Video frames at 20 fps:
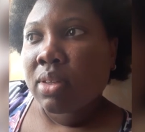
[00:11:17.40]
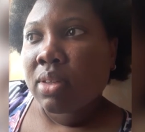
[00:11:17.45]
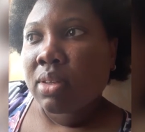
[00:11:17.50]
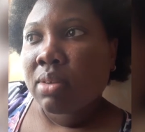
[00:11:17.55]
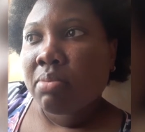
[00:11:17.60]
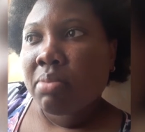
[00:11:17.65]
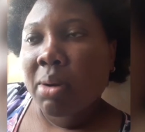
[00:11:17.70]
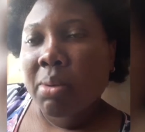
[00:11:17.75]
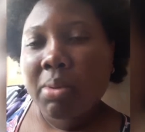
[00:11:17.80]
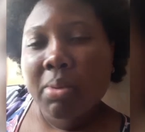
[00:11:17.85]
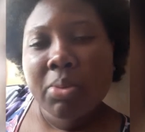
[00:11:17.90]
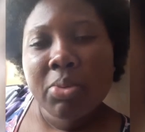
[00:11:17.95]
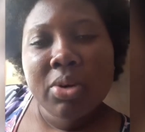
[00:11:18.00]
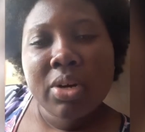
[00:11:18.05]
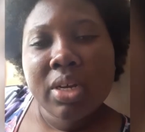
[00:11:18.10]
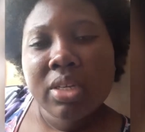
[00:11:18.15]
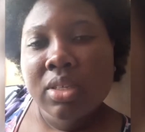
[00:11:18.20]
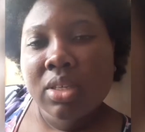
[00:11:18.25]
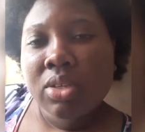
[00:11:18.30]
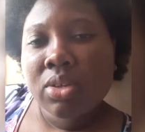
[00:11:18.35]
probably would
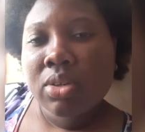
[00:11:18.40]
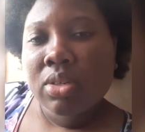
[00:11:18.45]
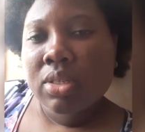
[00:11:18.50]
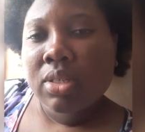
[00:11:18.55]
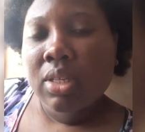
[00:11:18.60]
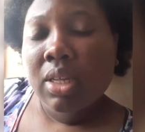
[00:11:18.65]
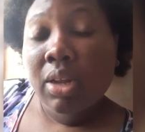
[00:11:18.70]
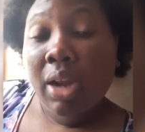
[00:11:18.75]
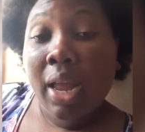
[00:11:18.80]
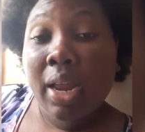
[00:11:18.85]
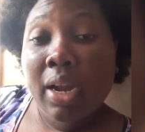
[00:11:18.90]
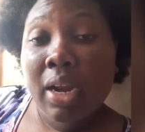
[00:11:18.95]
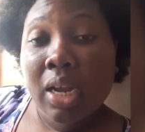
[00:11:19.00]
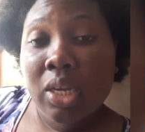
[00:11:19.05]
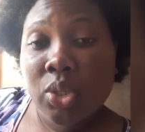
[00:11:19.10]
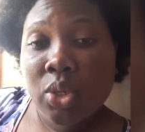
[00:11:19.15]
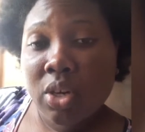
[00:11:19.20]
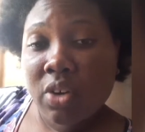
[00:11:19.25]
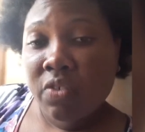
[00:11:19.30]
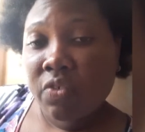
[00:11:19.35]
answer just like
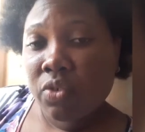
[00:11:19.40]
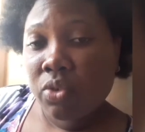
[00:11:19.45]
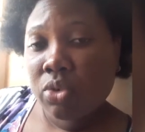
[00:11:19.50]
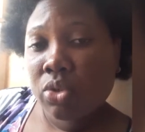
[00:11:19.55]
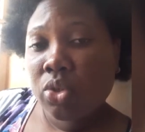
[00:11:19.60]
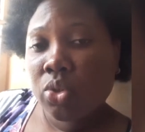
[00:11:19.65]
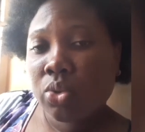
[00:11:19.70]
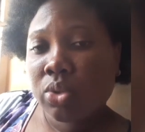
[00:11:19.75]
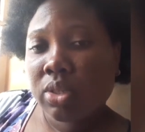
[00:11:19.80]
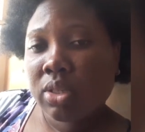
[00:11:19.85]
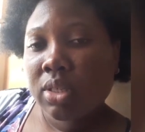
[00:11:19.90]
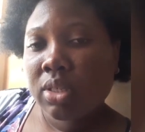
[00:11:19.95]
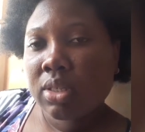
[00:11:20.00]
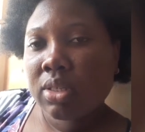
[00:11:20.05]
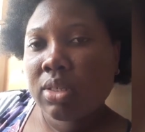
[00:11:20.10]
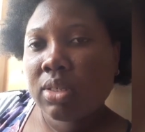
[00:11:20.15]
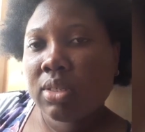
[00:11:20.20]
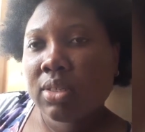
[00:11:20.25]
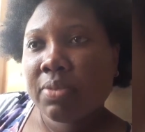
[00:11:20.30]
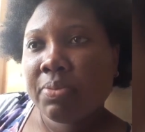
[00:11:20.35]
natural fruit
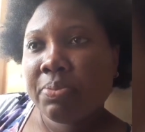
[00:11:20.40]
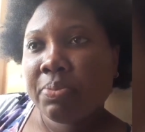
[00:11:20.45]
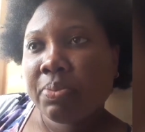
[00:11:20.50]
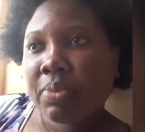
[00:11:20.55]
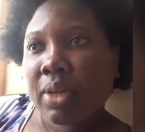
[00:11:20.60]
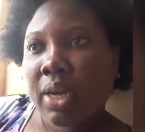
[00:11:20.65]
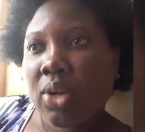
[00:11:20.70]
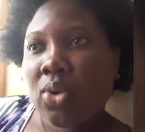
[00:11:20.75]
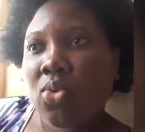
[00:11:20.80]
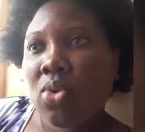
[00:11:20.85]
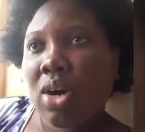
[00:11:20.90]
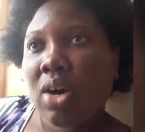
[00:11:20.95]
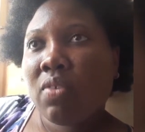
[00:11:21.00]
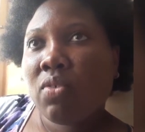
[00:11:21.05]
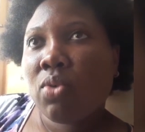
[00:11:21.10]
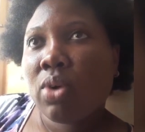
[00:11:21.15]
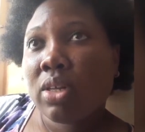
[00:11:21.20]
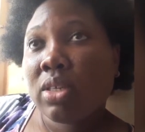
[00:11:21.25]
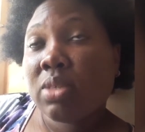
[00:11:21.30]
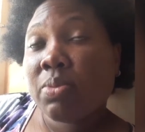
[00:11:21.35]
juices. I don't have
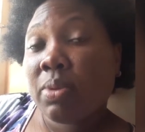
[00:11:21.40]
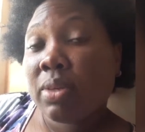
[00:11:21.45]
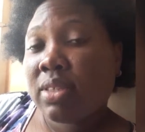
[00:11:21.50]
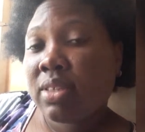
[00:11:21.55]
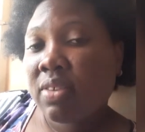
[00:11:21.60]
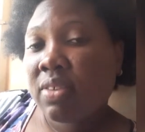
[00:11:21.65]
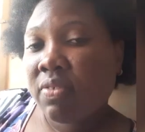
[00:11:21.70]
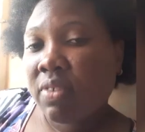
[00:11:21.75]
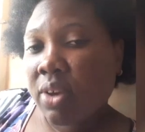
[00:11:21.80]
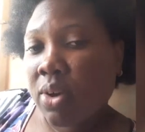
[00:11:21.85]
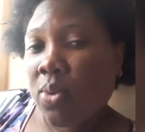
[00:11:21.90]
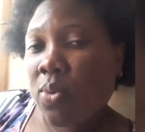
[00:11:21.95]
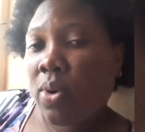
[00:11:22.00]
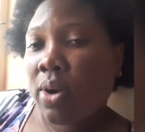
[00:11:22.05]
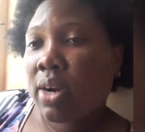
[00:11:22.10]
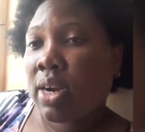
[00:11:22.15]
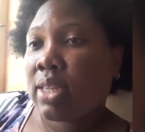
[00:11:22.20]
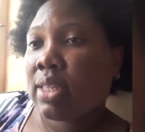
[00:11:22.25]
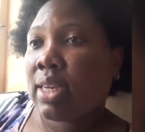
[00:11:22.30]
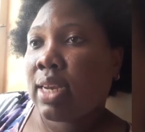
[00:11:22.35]
one specific
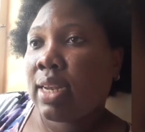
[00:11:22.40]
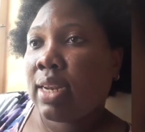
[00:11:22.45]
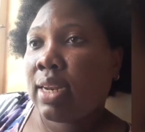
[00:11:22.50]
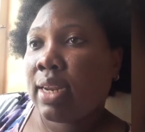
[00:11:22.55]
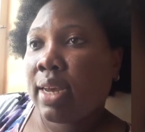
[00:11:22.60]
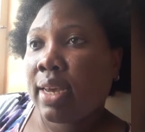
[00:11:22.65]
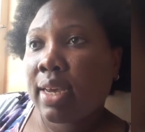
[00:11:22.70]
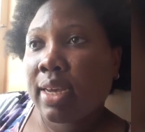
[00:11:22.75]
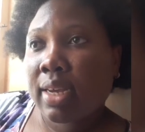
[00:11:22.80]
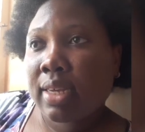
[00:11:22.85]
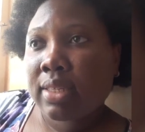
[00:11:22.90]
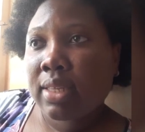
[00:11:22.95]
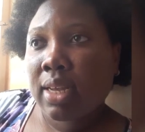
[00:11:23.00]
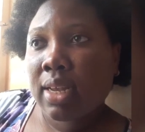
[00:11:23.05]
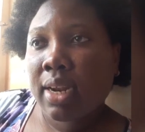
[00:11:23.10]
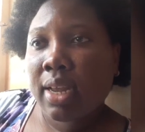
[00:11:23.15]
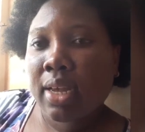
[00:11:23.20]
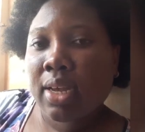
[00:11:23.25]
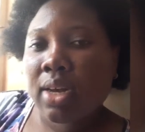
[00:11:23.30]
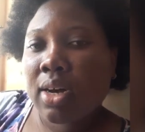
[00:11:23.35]
one that I like because I
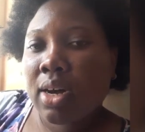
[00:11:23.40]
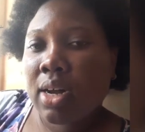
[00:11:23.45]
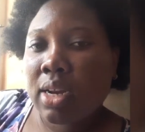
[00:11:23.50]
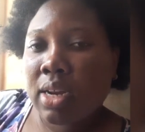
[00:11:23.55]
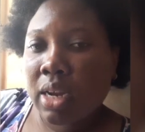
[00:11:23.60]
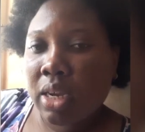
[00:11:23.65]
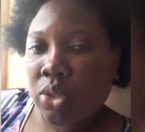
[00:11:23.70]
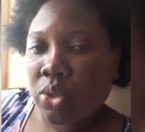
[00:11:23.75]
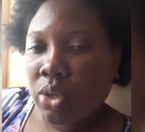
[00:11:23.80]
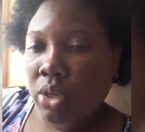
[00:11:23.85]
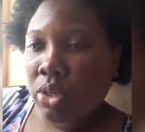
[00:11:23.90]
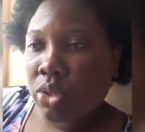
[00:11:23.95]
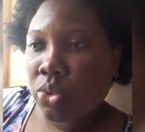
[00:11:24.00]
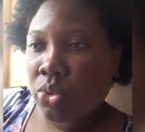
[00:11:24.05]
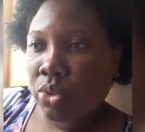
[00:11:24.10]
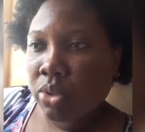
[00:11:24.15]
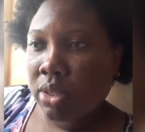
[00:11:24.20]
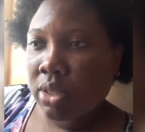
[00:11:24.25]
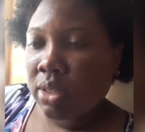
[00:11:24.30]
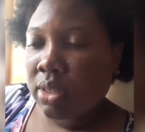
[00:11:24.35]
like all natural
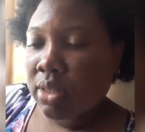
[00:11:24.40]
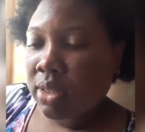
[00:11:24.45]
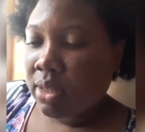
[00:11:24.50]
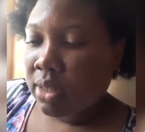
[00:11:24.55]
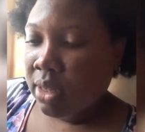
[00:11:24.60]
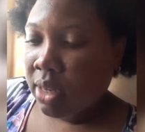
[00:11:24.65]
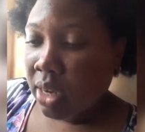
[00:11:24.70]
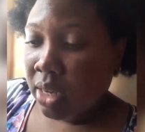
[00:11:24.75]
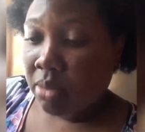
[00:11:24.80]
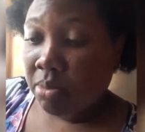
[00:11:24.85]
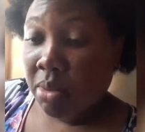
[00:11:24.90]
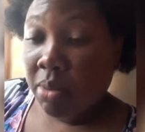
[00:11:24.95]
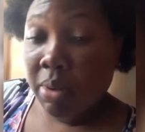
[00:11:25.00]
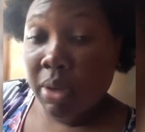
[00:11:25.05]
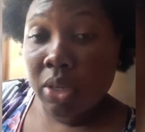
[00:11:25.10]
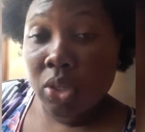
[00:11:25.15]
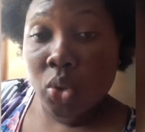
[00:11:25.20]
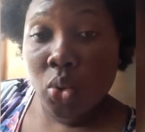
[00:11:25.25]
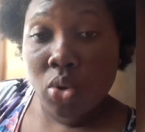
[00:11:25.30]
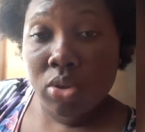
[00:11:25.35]
juices because me
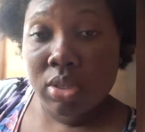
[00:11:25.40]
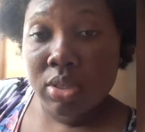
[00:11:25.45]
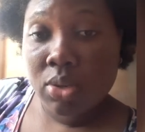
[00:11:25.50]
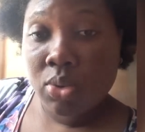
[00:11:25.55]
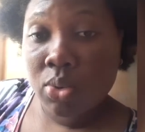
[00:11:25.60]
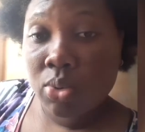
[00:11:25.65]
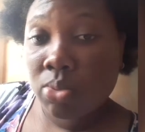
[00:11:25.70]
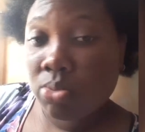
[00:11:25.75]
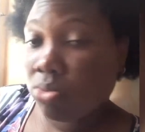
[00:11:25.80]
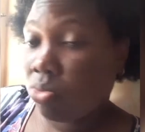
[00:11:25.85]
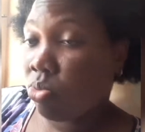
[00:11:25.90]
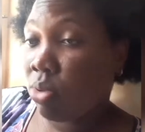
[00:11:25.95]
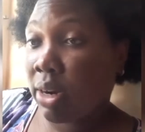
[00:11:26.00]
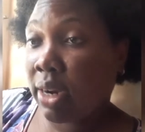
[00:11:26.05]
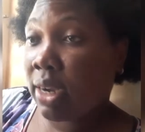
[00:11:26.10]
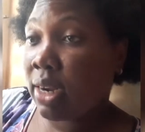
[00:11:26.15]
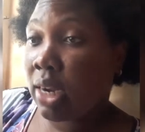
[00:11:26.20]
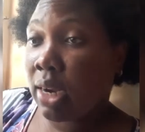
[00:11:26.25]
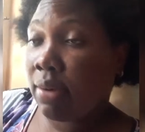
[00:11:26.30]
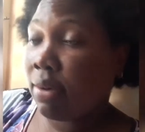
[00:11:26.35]
make juice
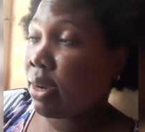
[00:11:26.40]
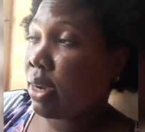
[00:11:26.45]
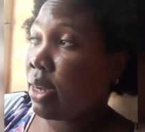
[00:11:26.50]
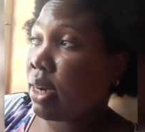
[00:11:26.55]
regular.